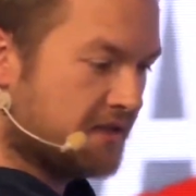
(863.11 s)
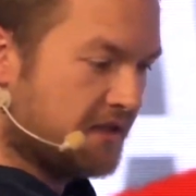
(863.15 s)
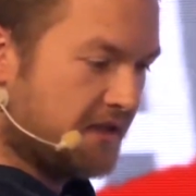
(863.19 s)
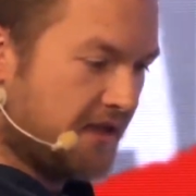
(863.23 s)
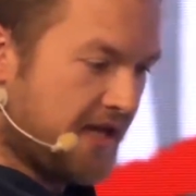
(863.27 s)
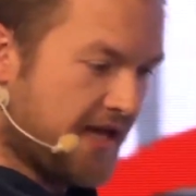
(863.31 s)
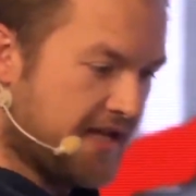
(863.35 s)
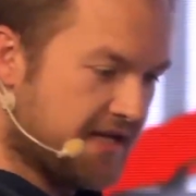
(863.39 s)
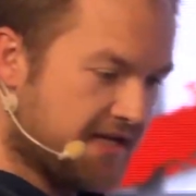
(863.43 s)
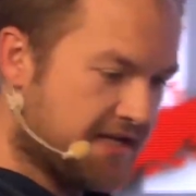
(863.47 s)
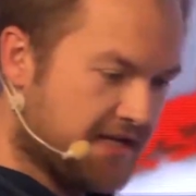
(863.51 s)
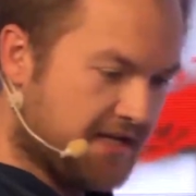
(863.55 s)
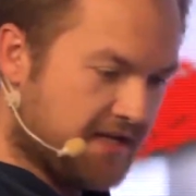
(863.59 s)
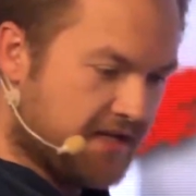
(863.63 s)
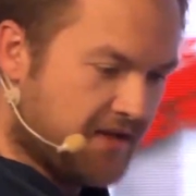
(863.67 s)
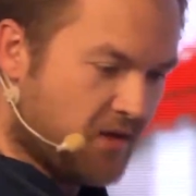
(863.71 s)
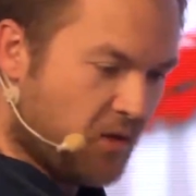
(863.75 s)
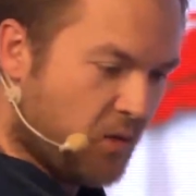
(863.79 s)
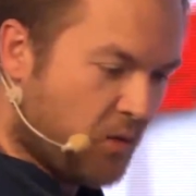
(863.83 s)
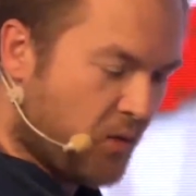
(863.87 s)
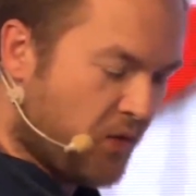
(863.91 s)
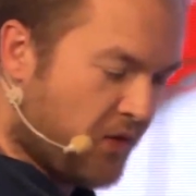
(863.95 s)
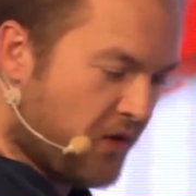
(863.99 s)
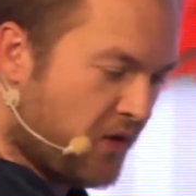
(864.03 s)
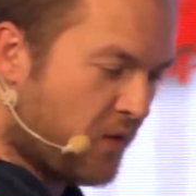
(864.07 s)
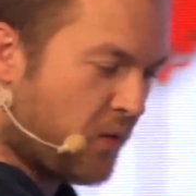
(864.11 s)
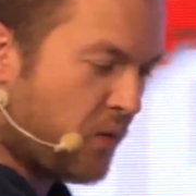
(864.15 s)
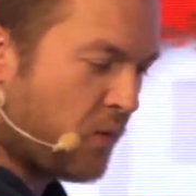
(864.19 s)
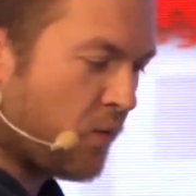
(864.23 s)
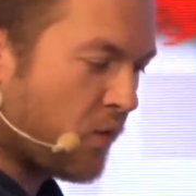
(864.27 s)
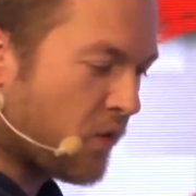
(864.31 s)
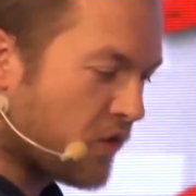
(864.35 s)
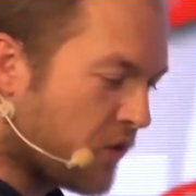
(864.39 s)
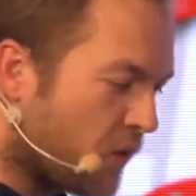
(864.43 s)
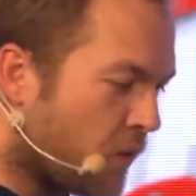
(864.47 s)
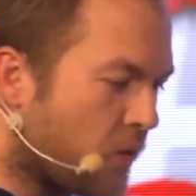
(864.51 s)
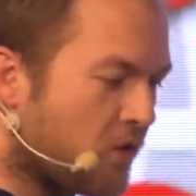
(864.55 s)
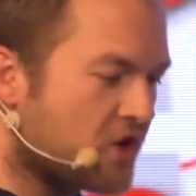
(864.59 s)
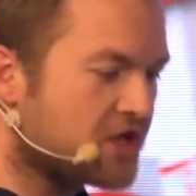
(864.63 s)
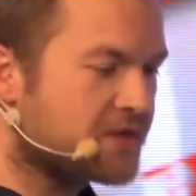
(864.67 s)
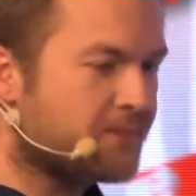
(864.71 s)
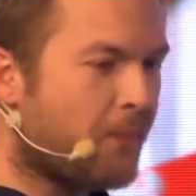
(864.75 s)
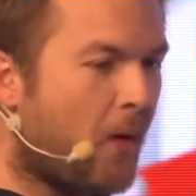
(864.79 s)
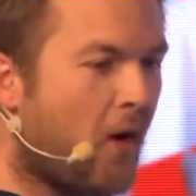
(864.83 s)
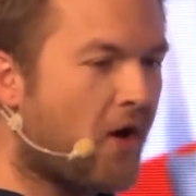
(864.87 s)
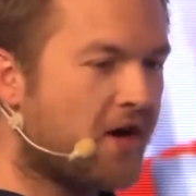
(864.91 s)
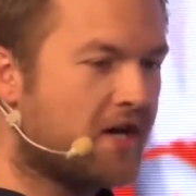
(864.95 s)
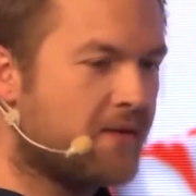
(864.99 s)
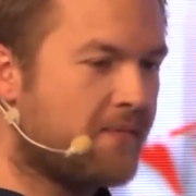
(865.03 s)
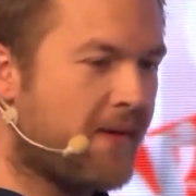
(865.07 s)
And the worst
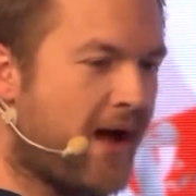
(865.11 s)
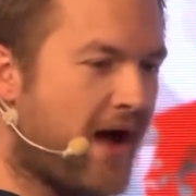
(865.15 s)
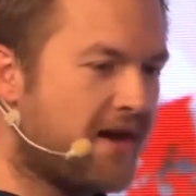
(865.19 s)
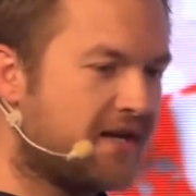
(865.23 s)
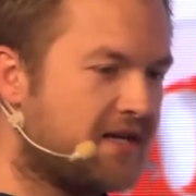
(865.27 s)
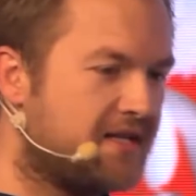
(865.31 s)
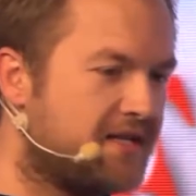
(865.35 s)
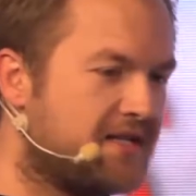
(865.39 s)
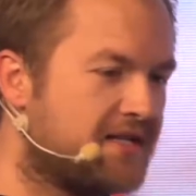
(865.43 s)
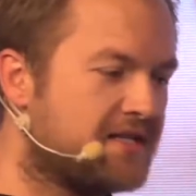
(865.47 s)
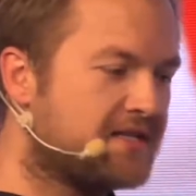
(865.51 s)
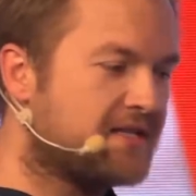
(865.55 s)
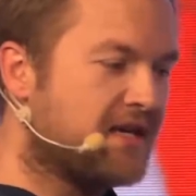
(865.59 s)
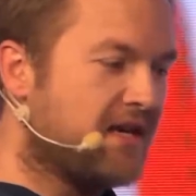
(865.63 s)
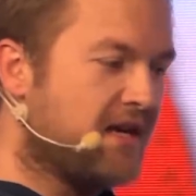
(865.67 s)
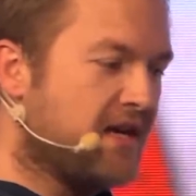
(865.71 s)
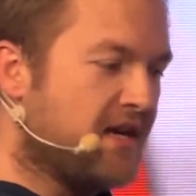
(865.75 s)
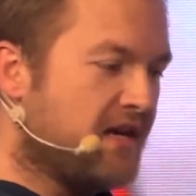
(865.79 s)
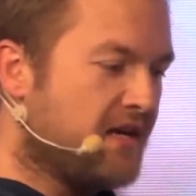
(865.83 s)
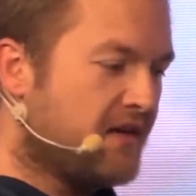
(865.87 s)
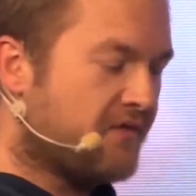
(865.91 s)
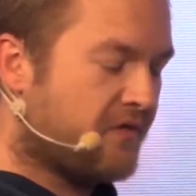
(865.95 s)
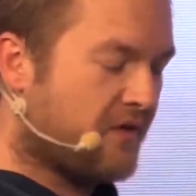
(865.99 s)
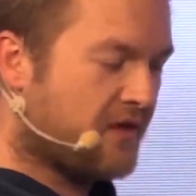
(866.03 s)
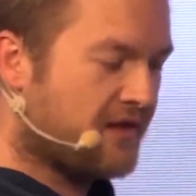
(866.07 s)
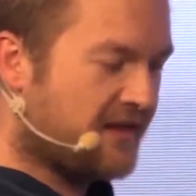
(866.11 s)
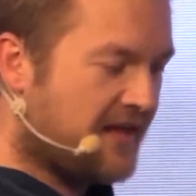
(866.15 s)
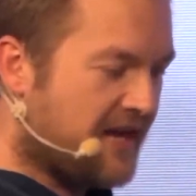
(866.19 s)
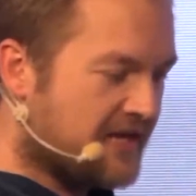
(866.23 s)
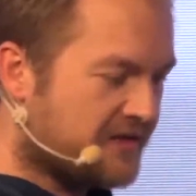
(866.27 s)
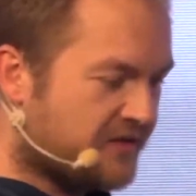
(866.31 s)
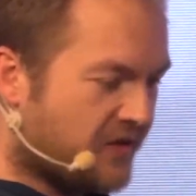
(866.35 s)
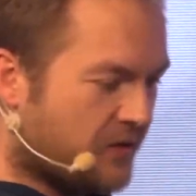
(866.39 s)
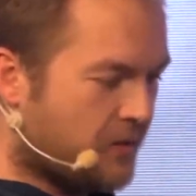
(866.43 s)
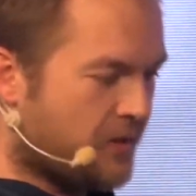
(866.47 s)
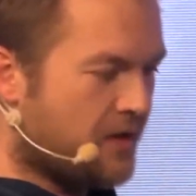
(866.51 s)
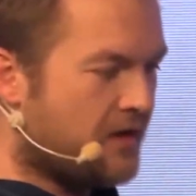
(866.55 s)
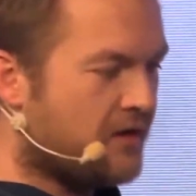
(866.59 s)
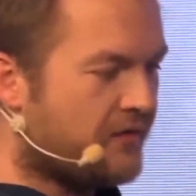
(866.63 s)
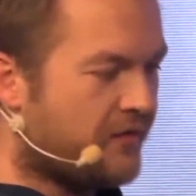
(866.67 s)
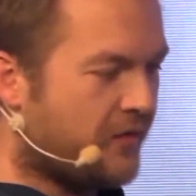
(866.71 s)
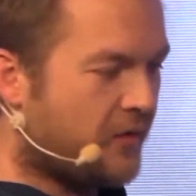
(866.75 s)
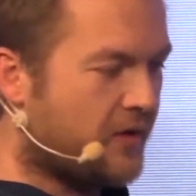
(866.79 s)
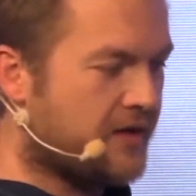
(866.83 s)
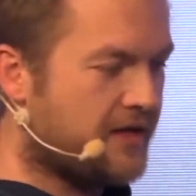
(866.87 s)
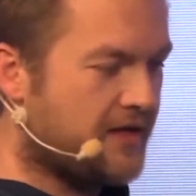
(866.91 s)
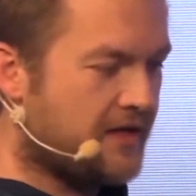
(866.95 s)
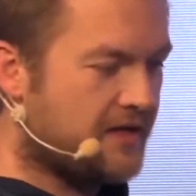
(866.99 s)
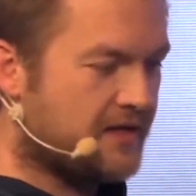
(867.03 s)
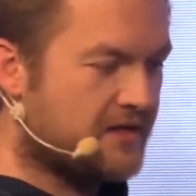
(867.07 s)
part about it is, for the last 3 or 4
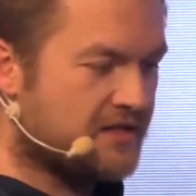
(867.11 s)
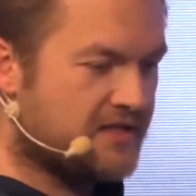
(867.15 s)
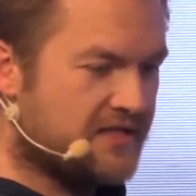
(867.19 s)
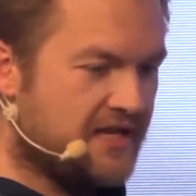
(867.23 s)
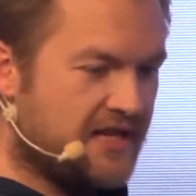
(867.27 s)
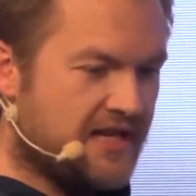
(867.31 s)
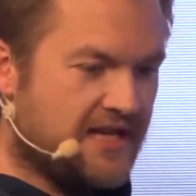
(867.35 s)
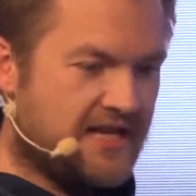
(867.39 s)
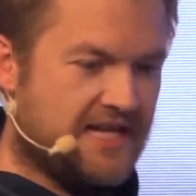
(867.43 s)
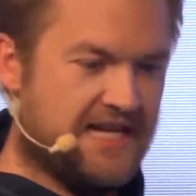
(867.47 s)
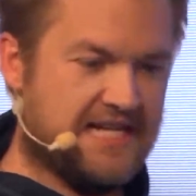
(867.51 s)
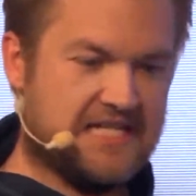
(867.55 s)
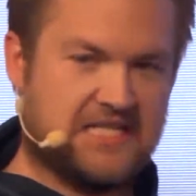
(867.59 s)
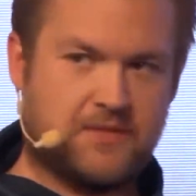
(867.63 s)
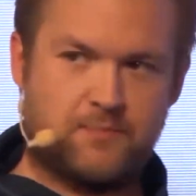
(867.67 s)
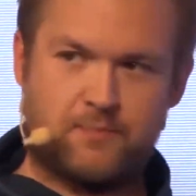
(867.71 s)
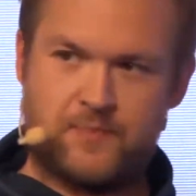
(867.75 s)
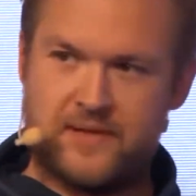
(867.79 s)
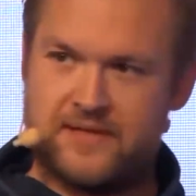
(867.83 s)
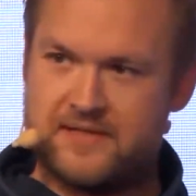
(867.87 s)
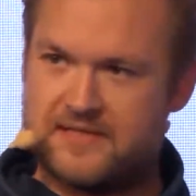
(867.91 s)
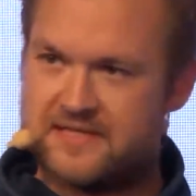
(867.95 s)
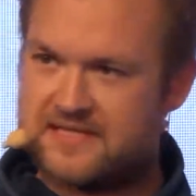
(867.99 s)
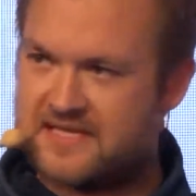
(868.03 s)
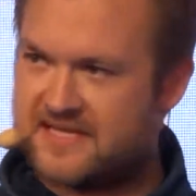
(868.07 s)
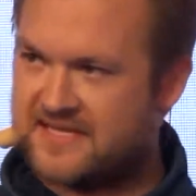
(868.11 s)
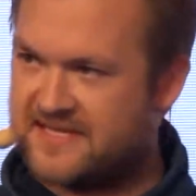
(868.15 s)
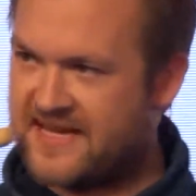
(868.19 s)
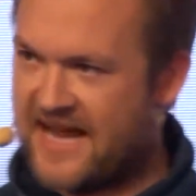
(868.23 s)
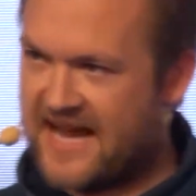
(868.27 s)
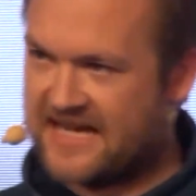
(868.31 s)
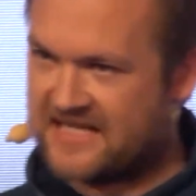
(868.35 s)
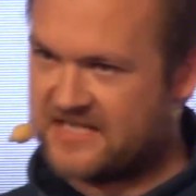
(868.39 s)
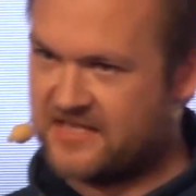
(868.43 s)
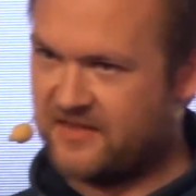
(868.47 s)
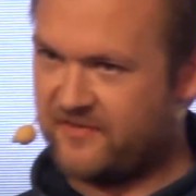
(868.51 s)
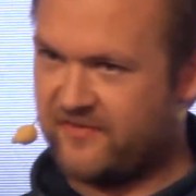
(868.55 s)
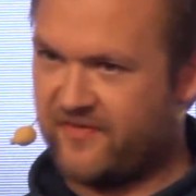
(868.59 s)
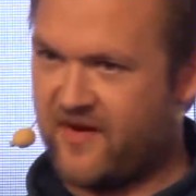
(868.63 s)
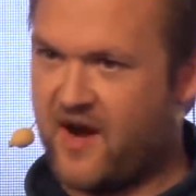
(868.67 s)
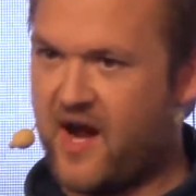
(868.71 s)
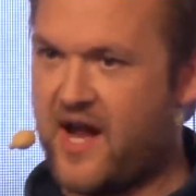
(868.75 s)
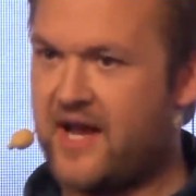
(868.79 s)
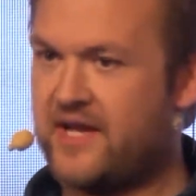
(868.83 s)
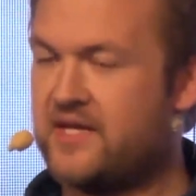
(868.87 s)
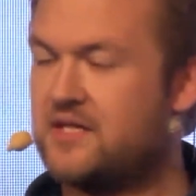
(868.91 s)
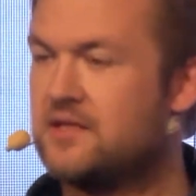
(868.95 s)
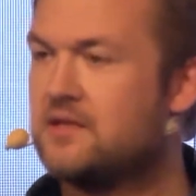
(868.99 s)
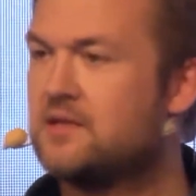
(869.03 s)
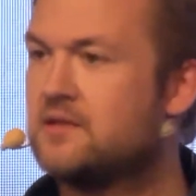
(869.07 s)
years, it's been
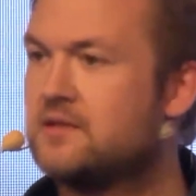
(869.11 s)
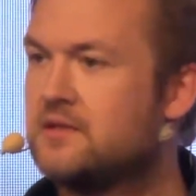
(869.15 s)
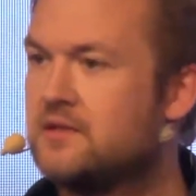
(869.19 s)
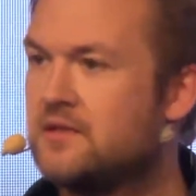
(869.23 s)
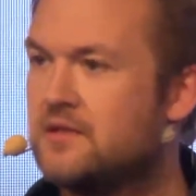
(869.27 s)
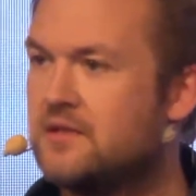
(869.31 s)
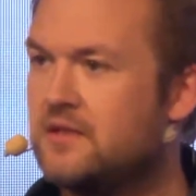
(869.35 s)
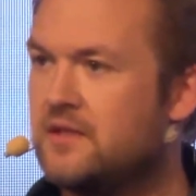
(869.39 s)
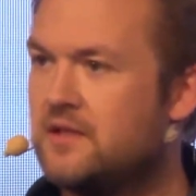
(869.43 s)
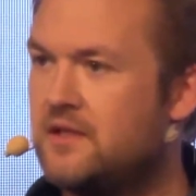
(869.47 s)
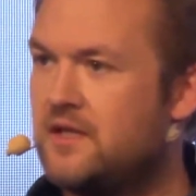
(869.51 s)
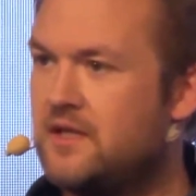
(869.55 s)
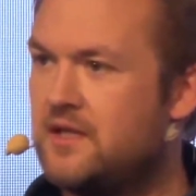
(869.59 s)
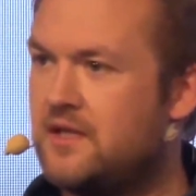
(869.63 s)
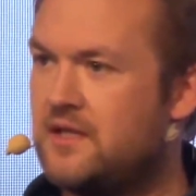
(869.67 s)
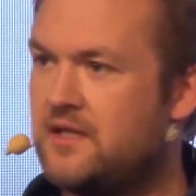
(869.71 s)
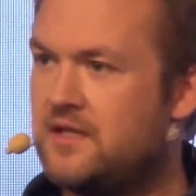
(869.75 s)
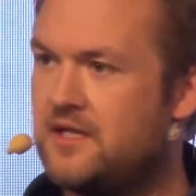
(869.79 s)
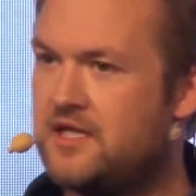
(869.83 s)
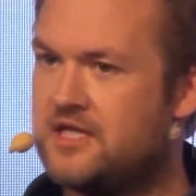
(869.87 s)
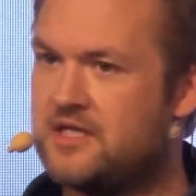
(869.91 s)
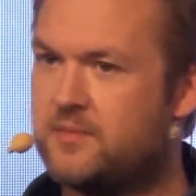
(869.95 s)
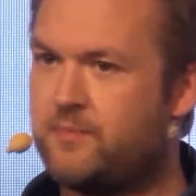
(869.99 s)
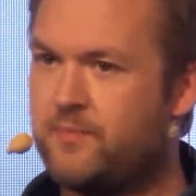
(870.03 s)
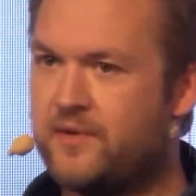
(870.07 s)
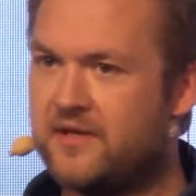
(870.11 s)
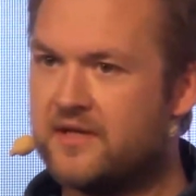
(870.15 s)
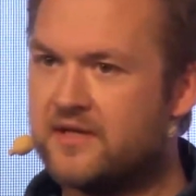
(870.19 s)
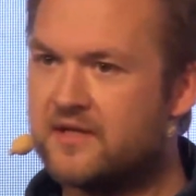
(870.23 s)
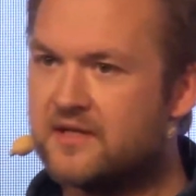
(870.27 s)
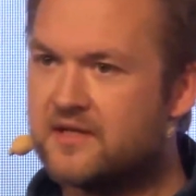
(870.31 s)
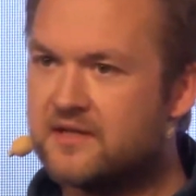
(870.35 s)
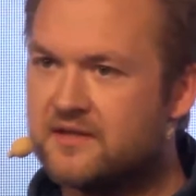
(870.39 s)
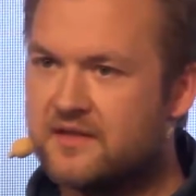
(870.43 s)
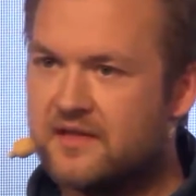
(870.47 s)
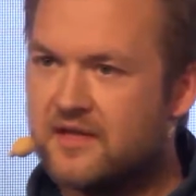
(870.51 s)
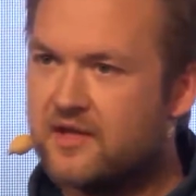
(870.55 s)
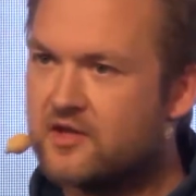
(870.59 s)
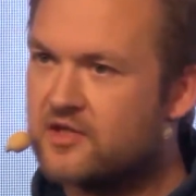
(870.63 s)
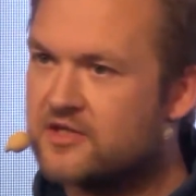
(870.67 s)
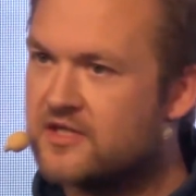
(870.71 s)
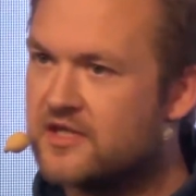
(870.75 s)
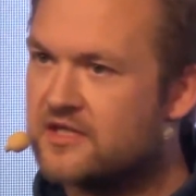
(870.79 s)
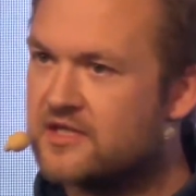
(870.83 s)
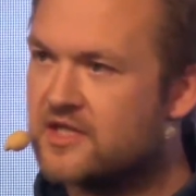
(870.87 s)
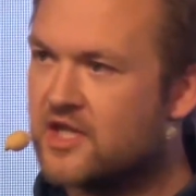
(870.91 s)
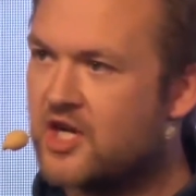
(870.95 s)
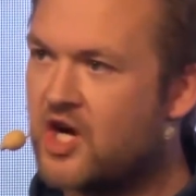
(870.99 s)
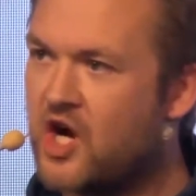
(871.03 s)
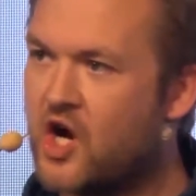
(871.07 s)
sexified. There's
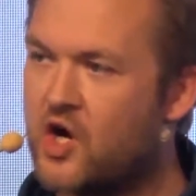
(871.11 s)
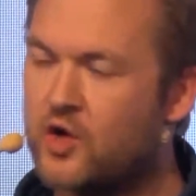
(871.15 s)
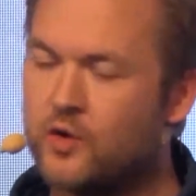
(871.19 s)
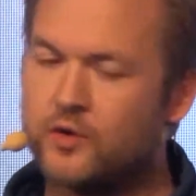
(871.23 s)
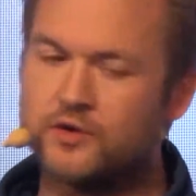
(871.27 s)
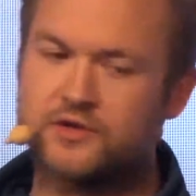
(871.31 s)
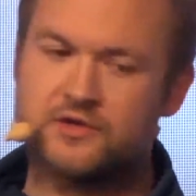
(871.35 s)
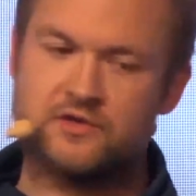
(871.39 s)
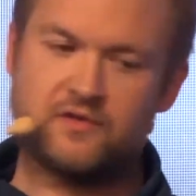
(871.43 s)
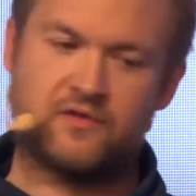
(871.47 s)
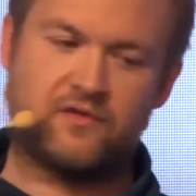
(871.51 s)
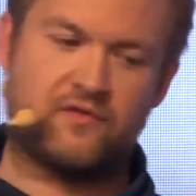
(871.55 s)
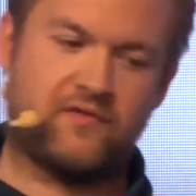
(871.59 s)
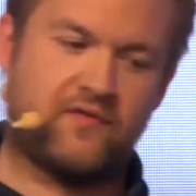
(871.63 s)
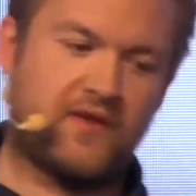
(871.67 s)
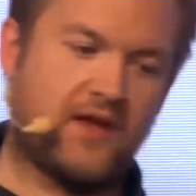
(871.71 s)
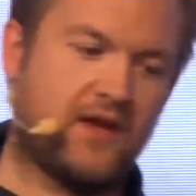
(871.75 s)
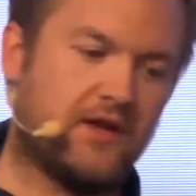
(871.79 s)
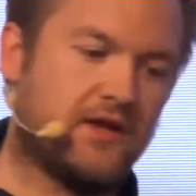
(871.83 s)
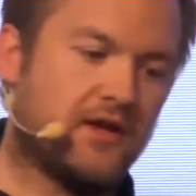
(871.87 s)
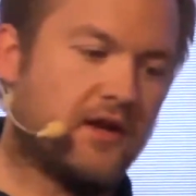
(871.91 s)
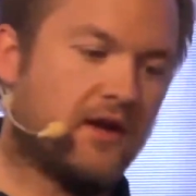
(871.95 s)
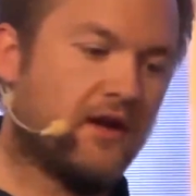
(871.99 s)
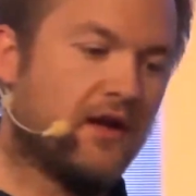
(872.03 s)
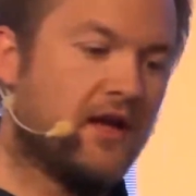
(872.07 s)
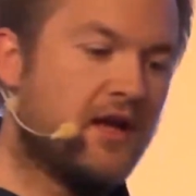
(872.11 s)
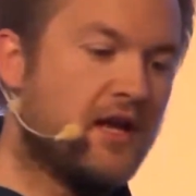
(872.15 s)
this cult of failure.